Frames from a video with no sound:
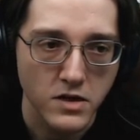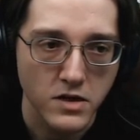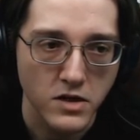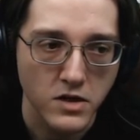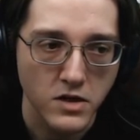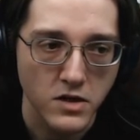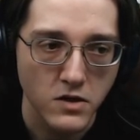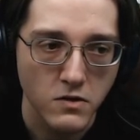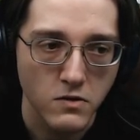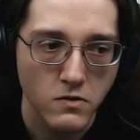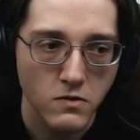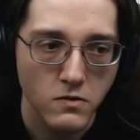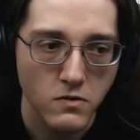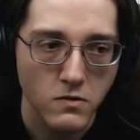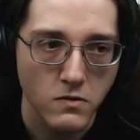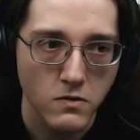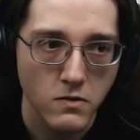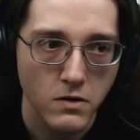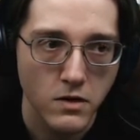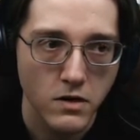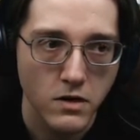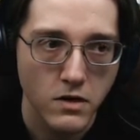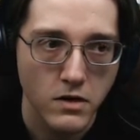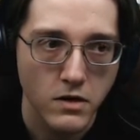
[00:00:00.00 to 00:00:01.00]

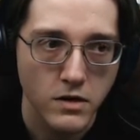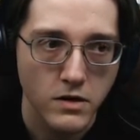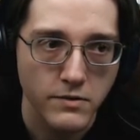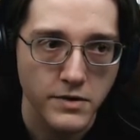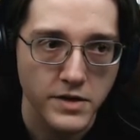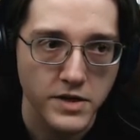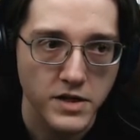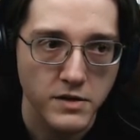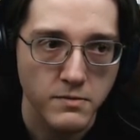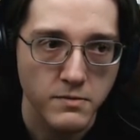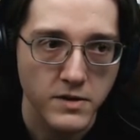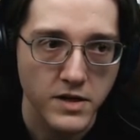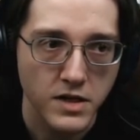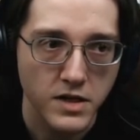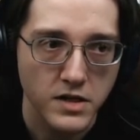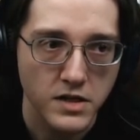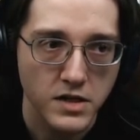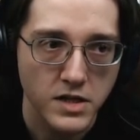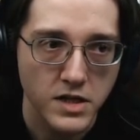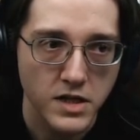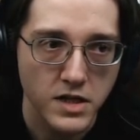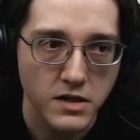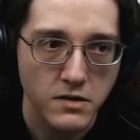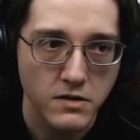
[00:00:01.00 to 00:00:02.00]
you are going to be
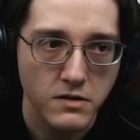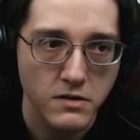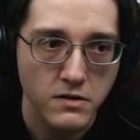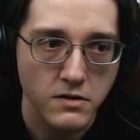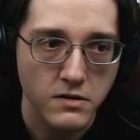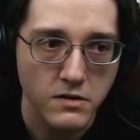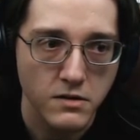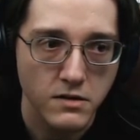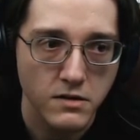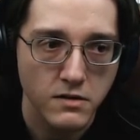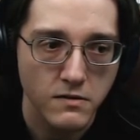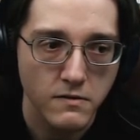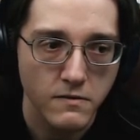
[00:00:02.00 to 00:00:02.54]
until